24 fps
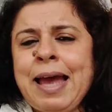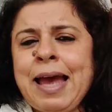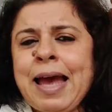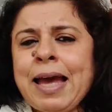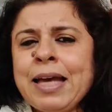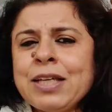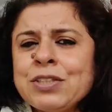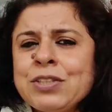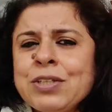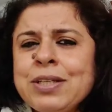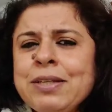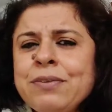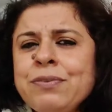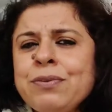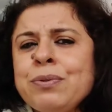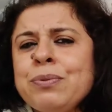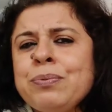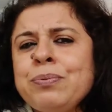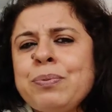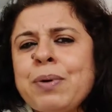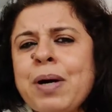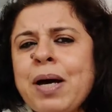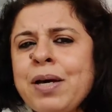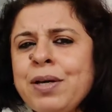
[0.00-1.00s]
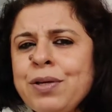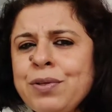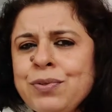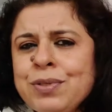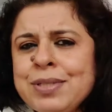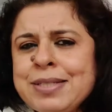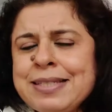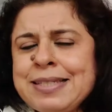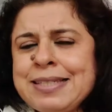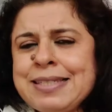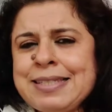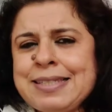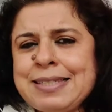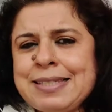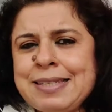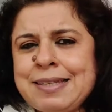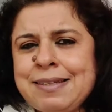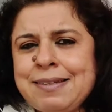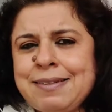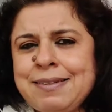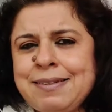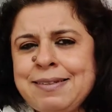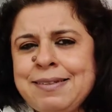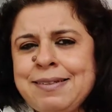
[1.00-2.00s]
actually, the virus
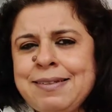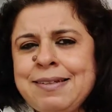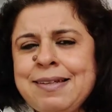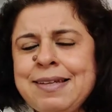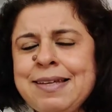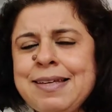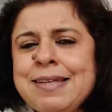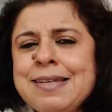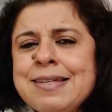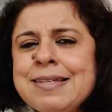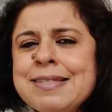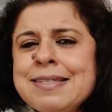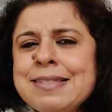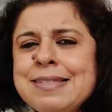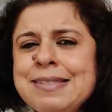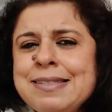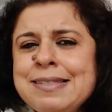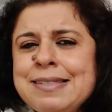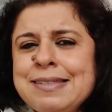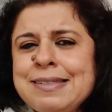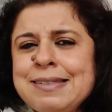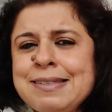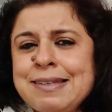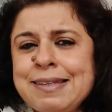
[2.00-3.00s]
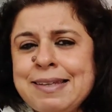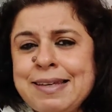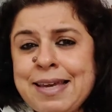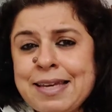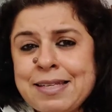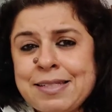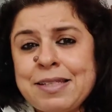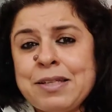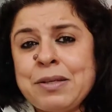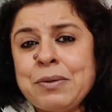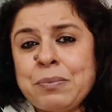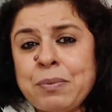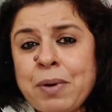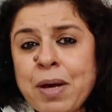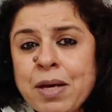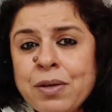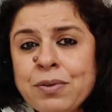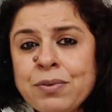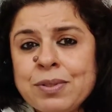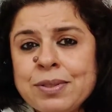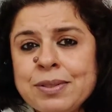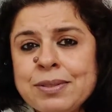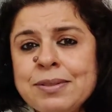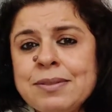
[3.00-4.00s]
is getting
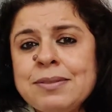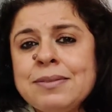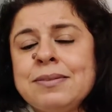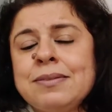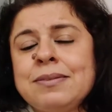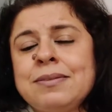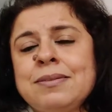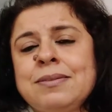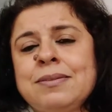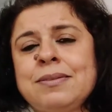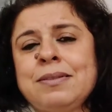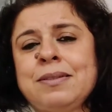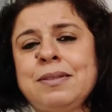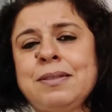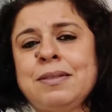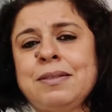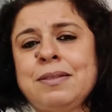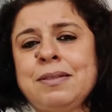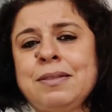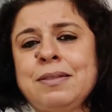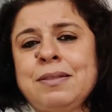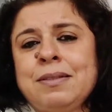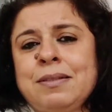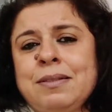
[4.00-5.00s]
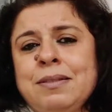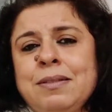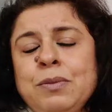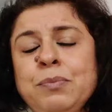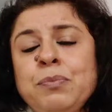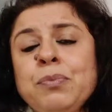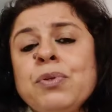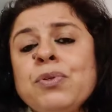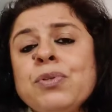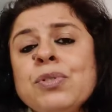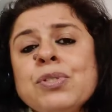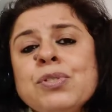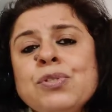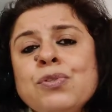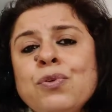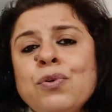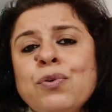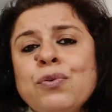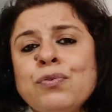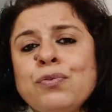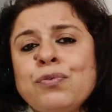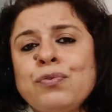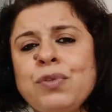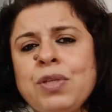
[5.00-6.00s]
viral because
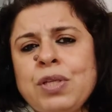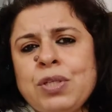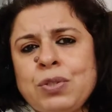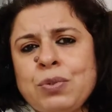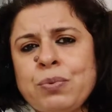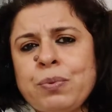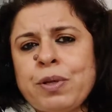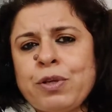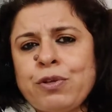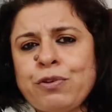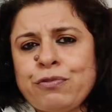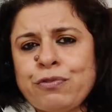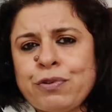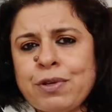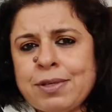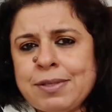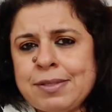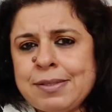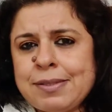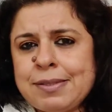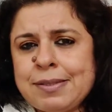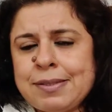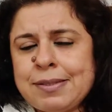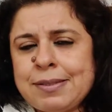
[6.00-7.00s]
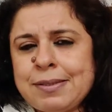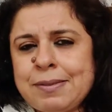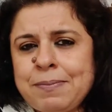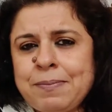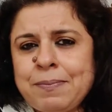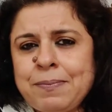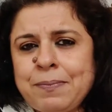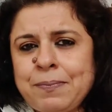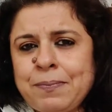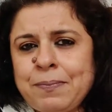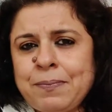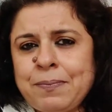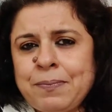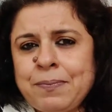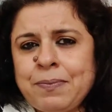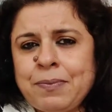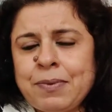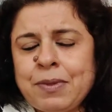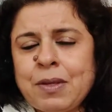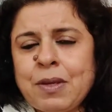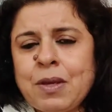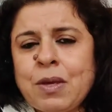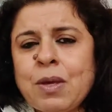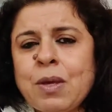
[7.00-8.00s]
of each one of us,
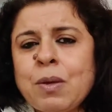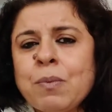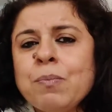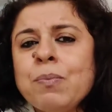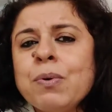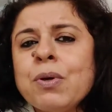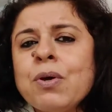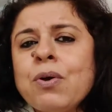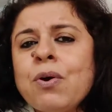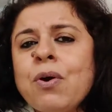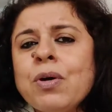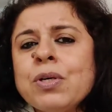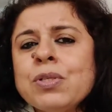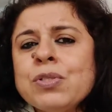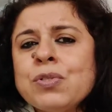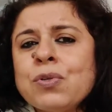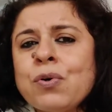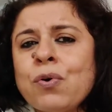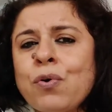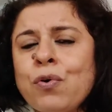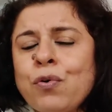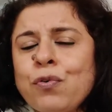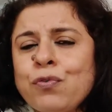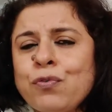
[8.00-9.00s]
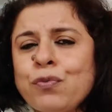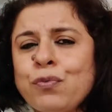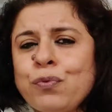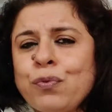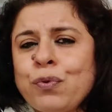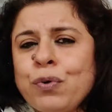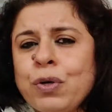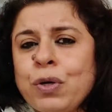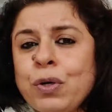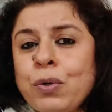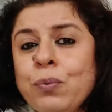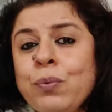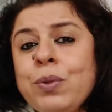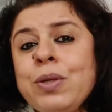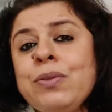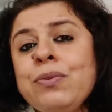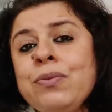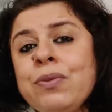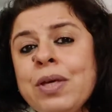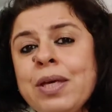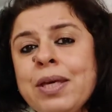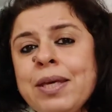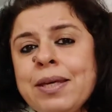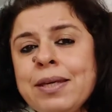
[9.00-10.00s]
because of we
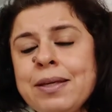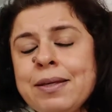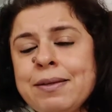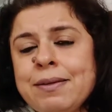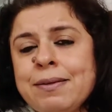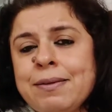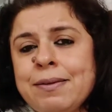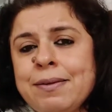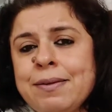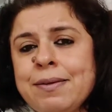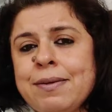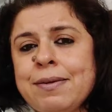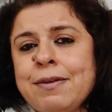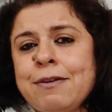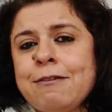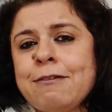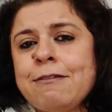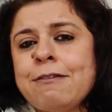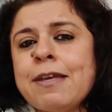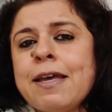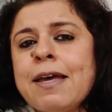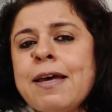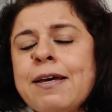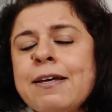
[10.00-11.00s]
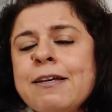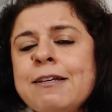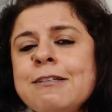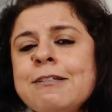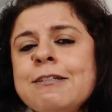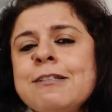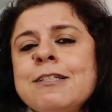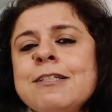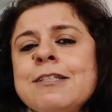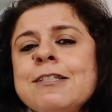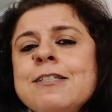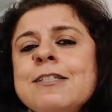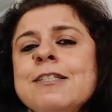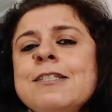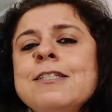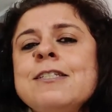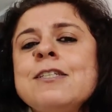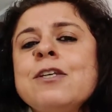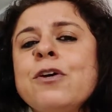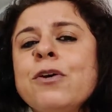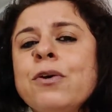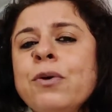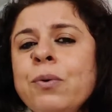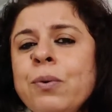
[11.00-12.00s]
think that it
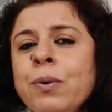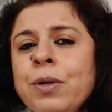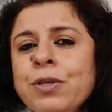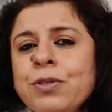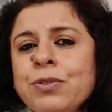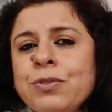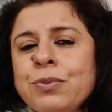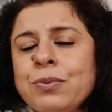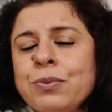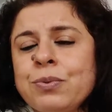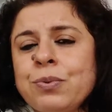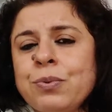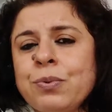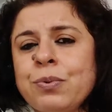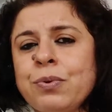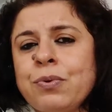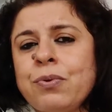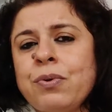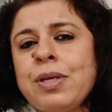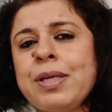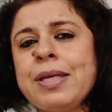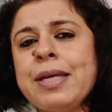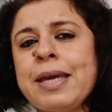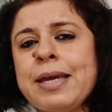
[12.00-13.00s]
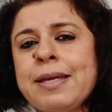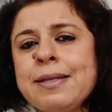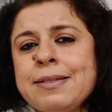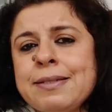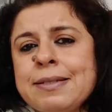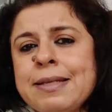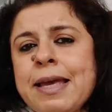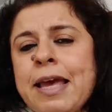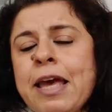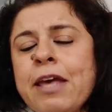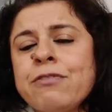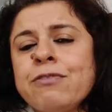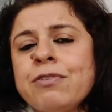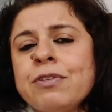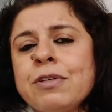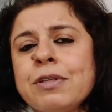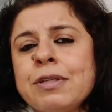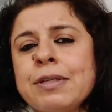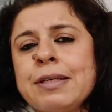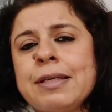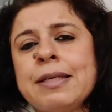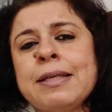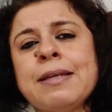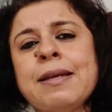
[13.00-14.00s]
is going to create
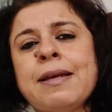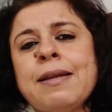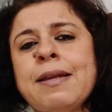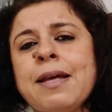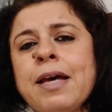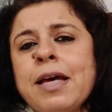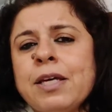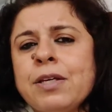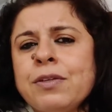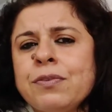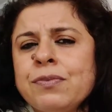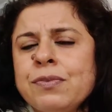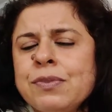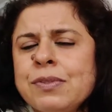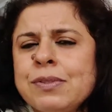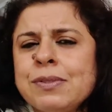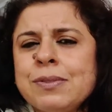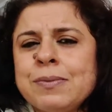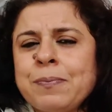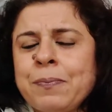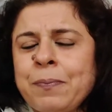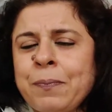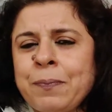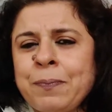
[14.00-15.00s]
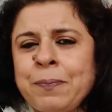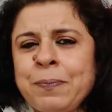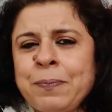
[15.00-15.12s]
havoc in our lives.